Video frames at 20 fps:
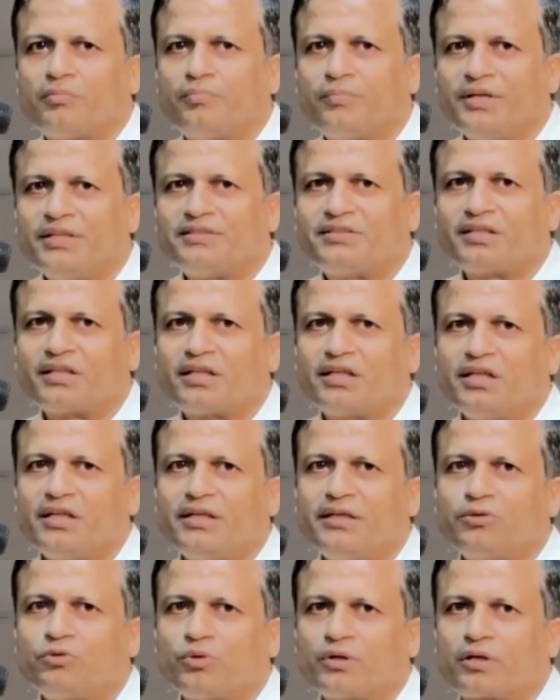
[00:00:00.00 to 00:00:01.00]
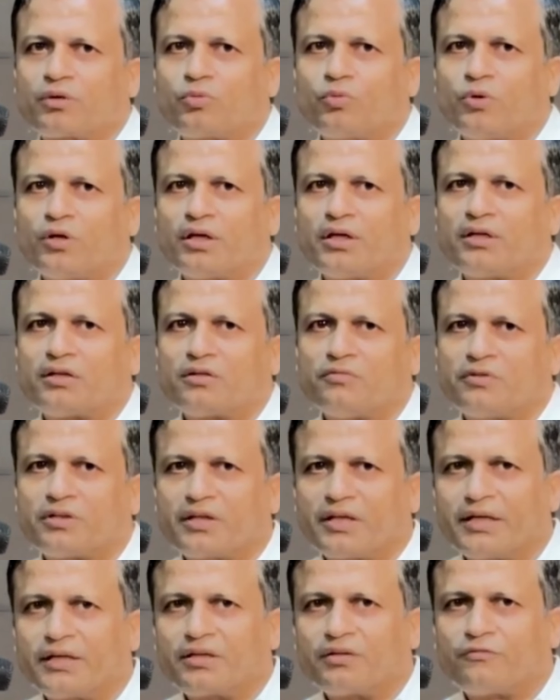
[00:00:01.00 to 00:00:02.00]
basically to acquire our
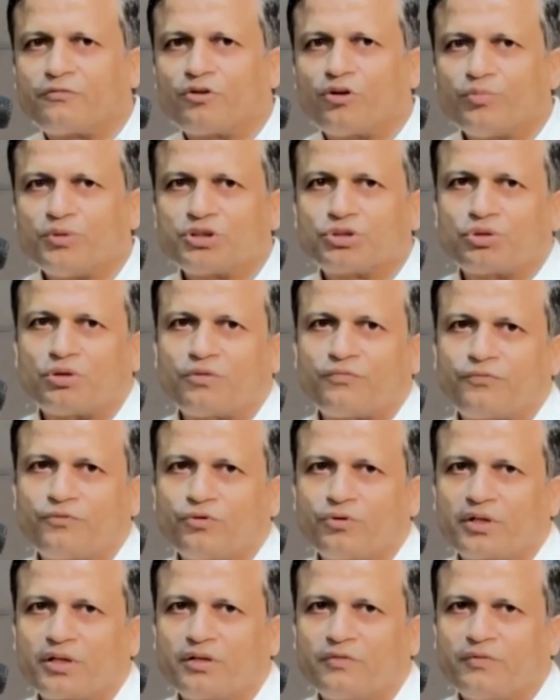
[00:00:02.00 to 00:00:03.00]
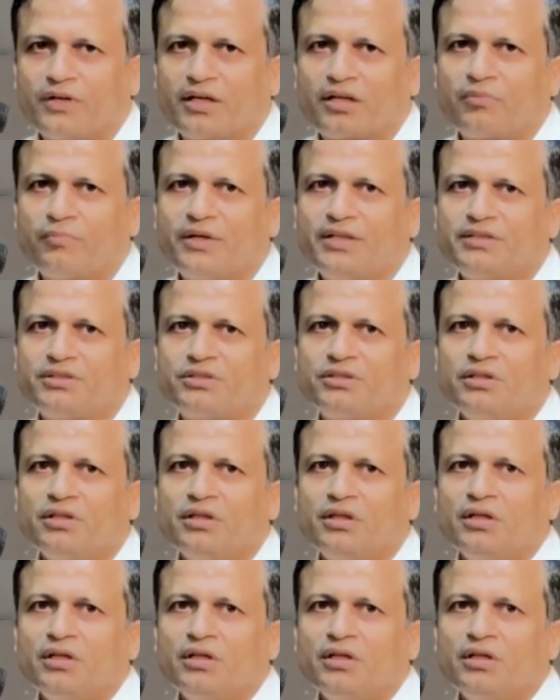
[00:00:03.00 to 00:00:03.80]
data from a shop floor environments,